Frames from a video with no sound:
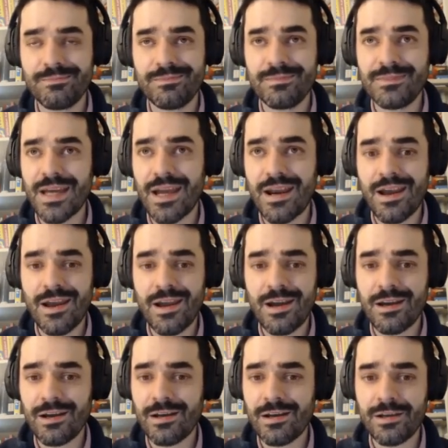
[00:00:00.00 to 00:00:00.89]

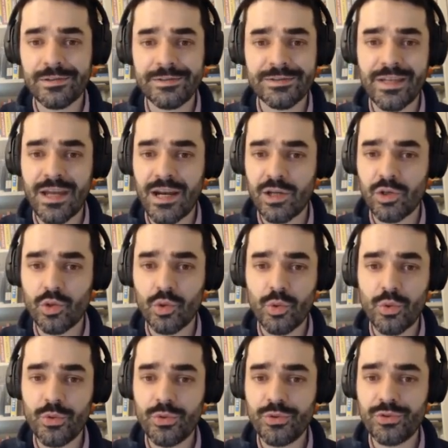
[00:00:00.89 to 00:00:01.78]
data
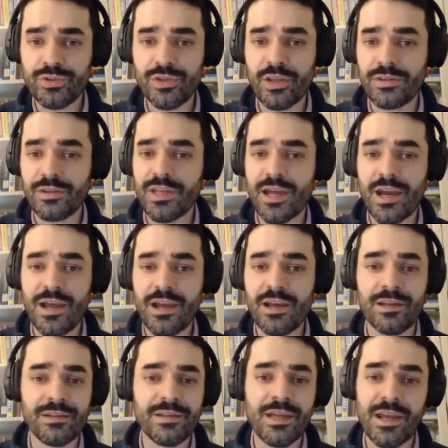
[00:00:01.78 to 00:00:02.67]
gurus, not
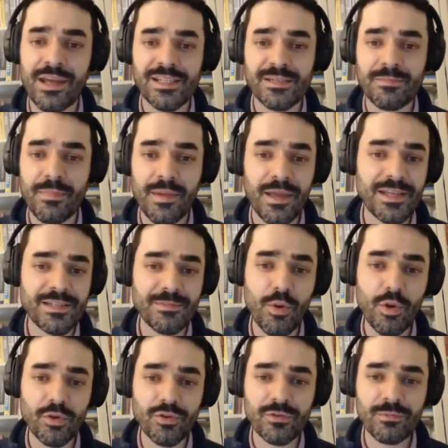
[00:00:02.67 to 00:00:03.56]
data
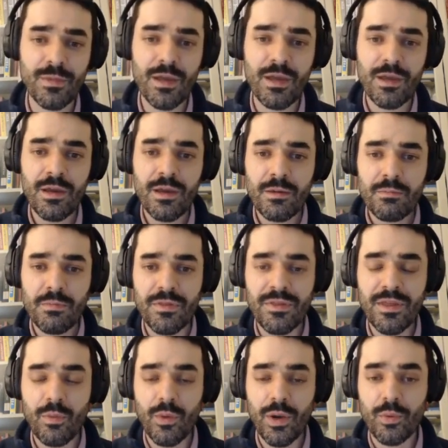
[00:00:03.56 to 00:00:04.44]
experts,
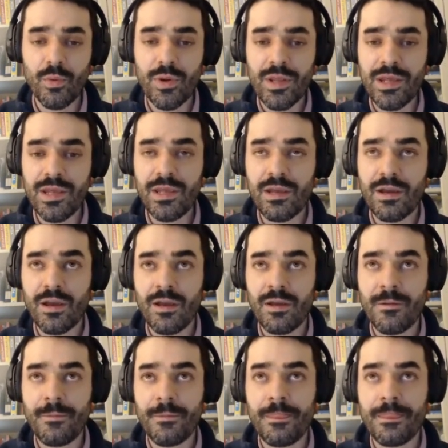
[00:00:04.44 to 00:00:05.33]
but they were really
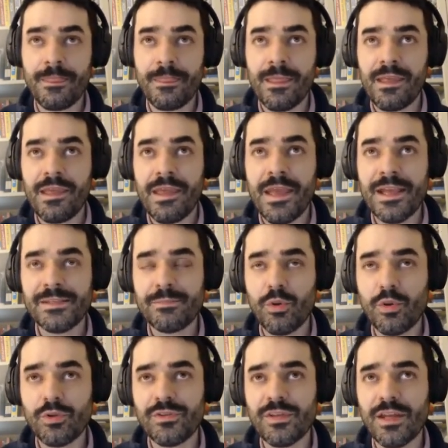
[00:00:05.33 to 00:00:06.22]

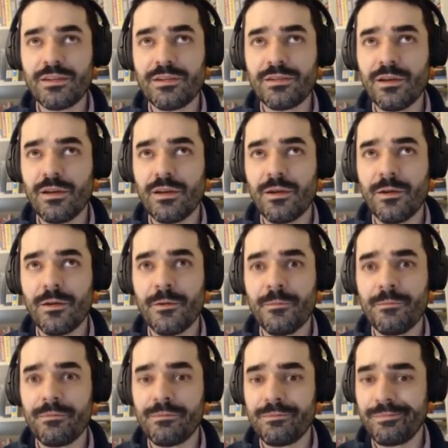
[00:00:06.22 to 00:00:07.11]
experts at
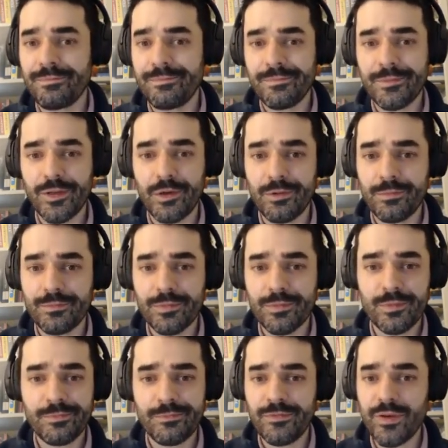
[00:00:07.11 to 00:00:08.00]

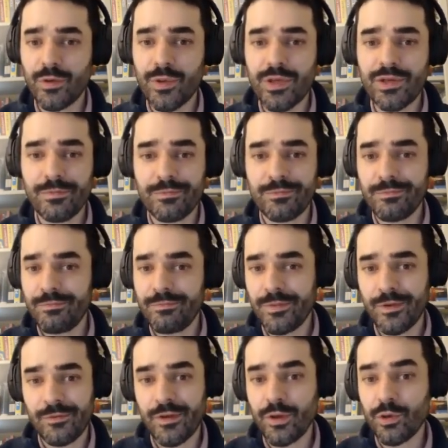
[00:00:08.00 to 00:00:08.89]
very
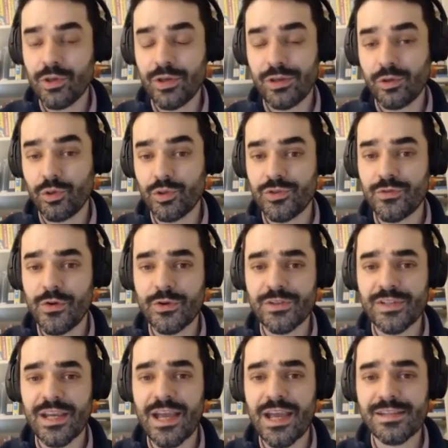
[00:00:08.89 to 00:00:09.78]
curious
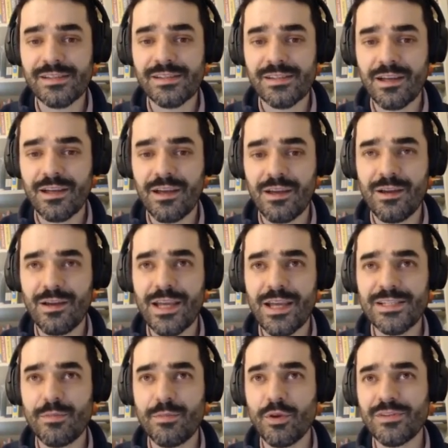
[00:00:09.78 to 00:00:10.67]
folks, I guess,
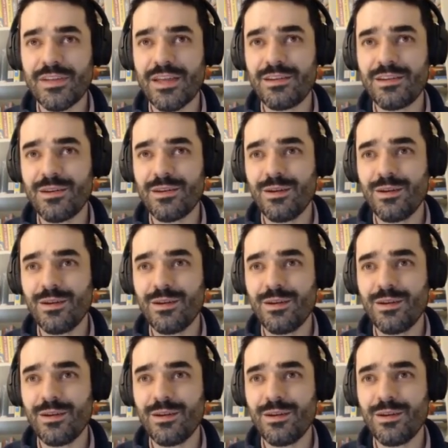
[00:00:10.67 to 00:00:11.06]
experts at